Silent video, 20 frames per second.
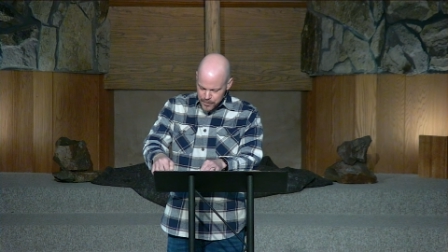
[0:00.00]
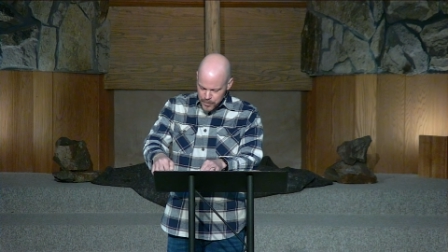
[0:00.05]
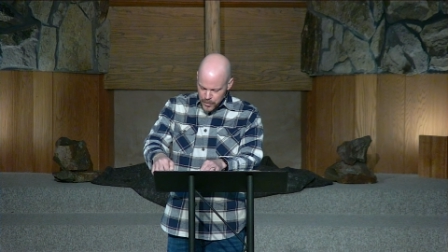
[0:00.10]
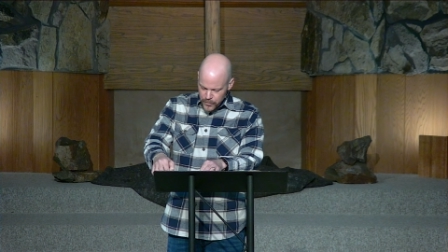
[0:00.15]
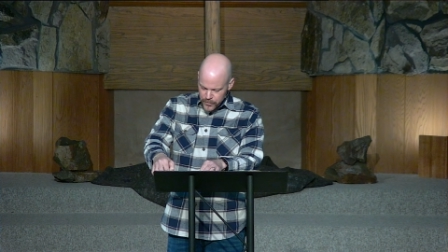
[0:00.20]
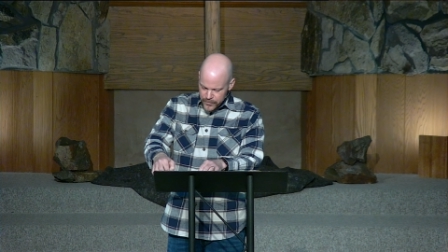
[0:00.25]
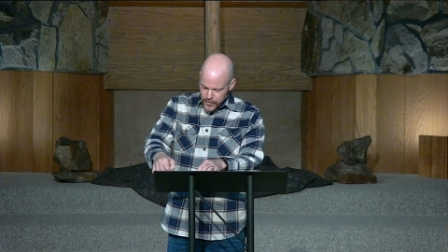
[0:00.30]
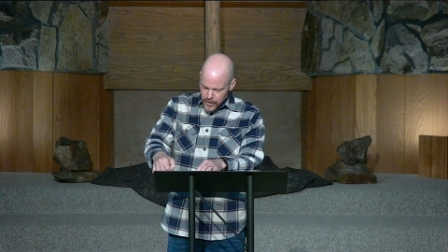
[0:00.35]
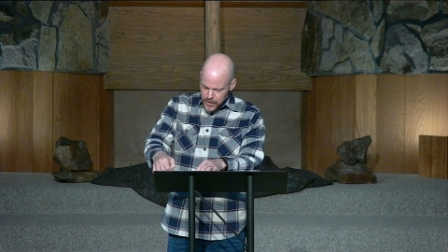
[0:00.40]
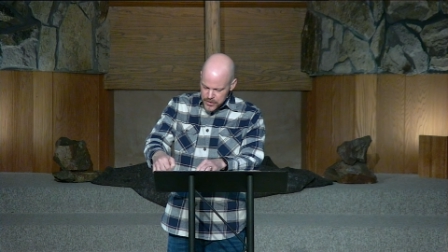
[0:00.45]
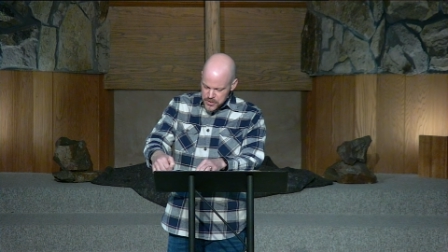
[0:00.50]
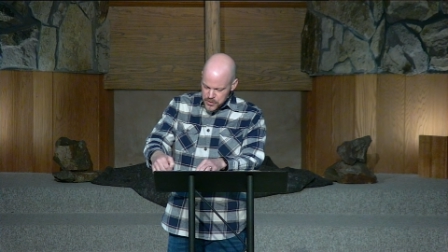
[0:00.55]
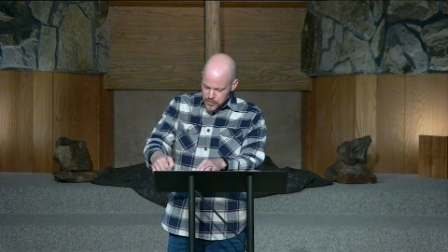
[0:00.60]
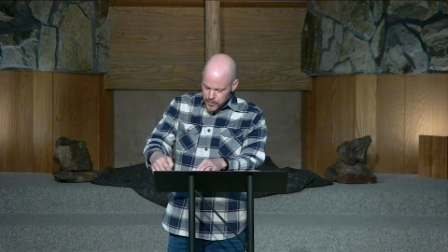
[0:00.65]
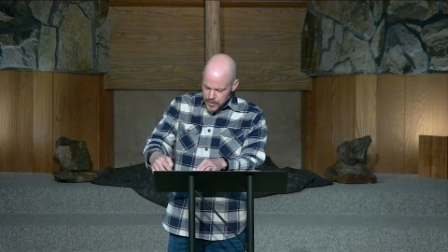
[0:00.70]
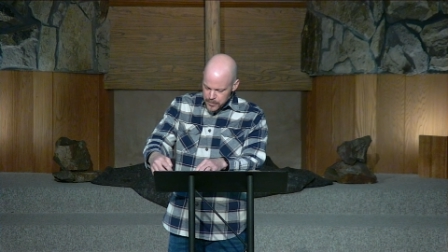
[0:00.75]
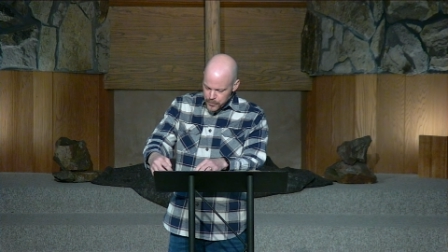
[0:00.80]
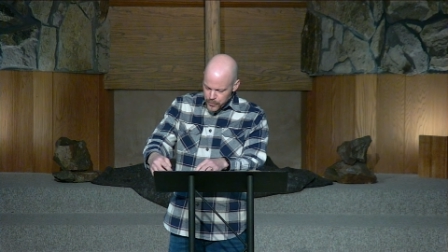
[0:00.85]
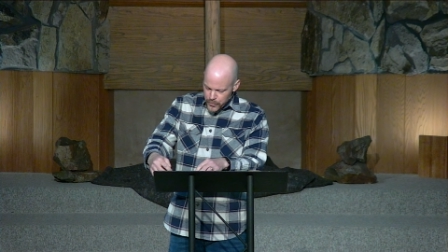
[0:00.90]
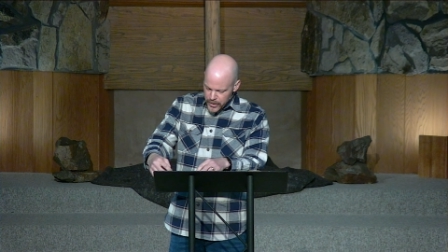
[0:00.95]
but we've also
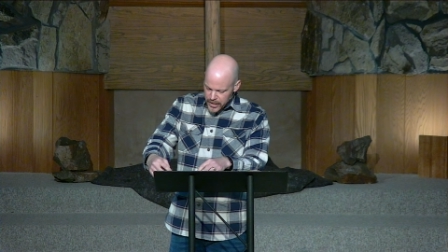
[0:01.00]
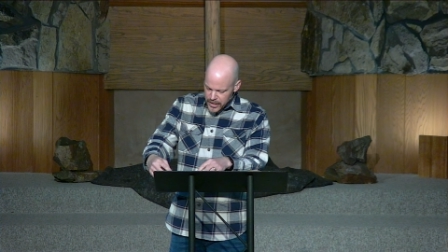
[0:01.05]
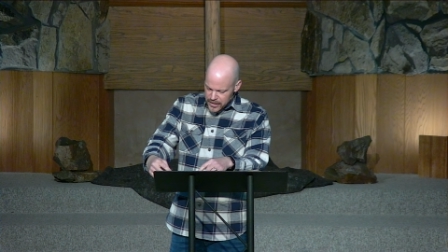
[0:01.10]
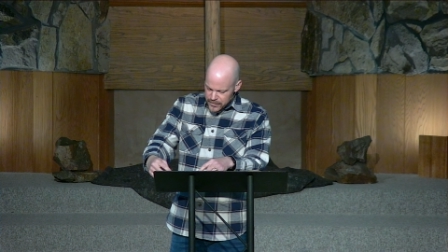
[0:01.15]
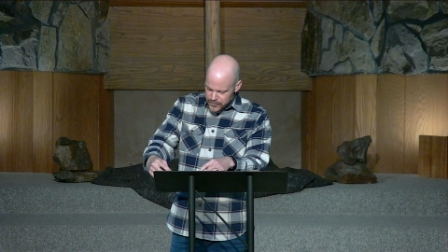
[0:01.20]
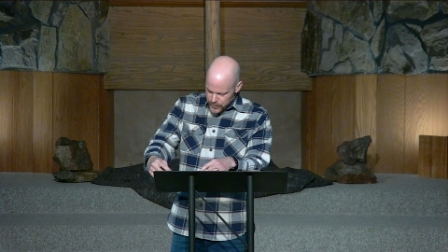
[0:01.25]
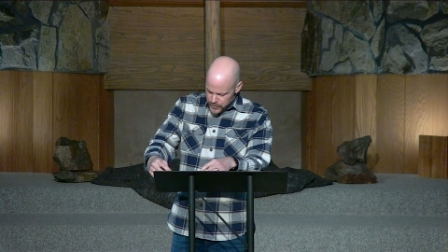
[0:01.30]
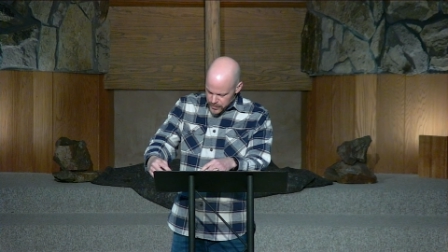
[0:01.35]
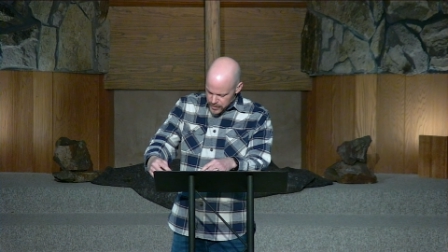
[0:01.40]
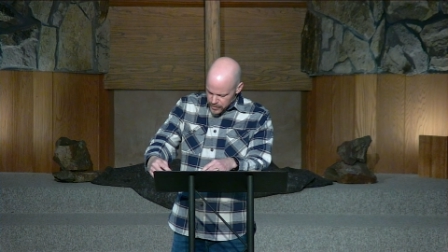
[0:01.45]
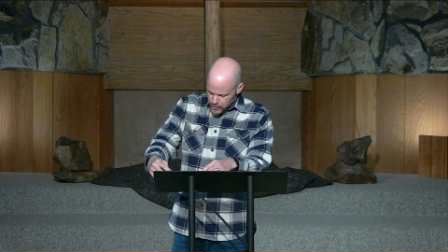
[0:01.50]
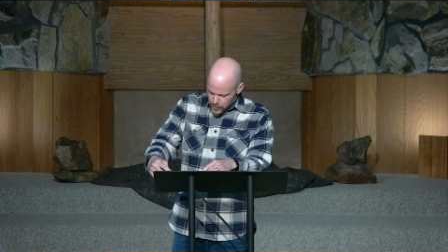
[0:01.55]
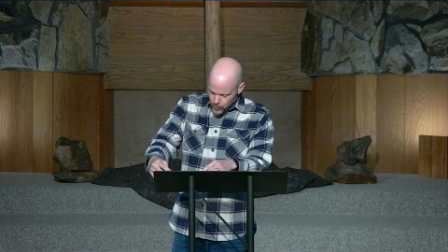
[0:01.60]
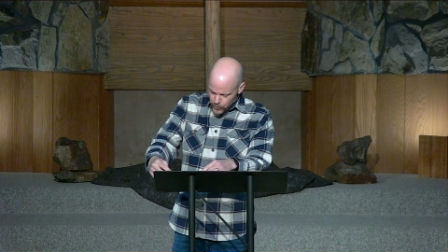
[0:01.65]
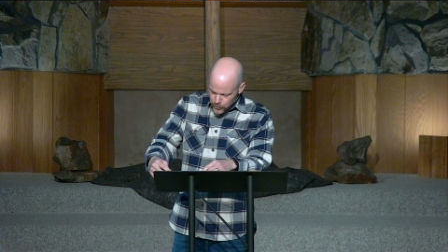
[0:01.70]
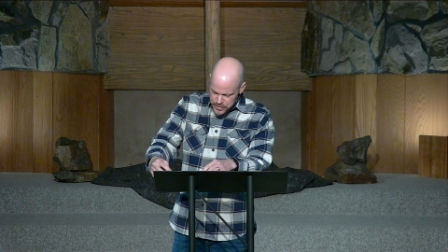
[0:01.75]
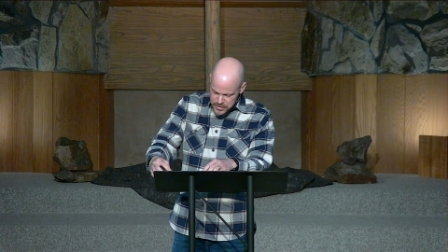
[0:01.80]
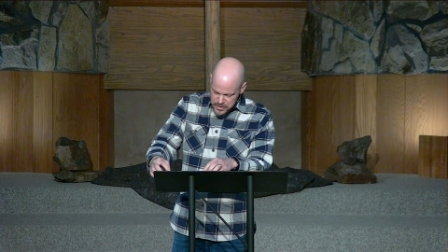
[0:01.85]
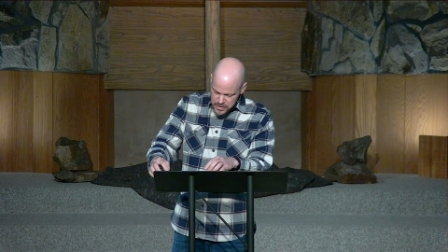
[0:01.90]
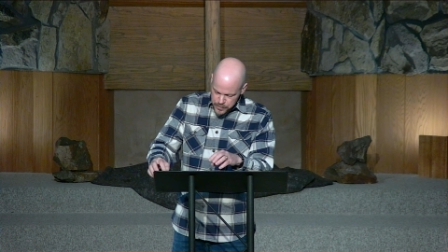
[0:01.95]
been praying for the
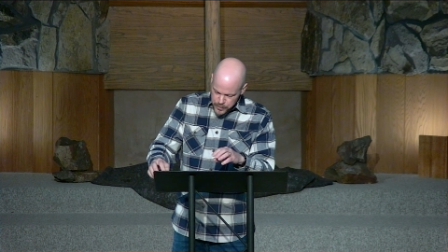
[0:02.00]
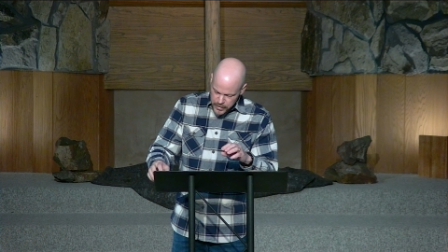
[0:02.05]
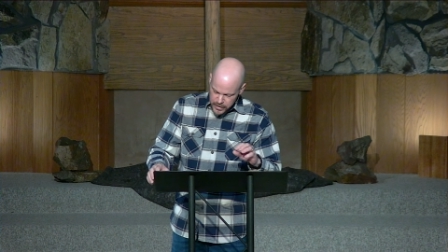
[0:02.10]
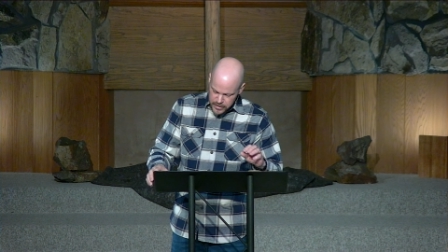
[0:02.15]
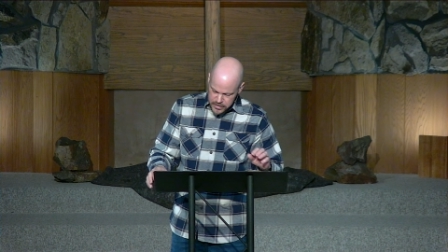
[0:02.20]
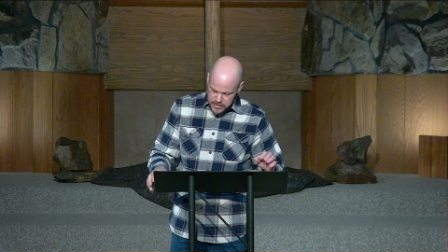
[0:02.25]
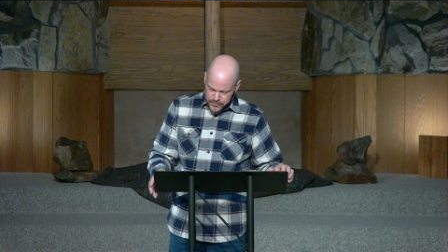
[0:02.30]
Holy Spirit